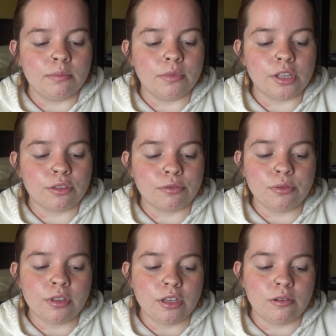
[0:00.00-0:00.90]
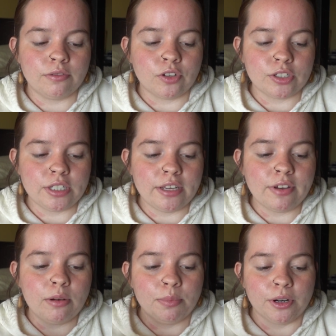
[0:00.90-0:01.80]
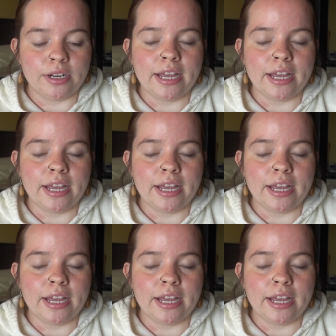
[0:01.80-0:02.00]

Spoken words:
through the University of Alberta,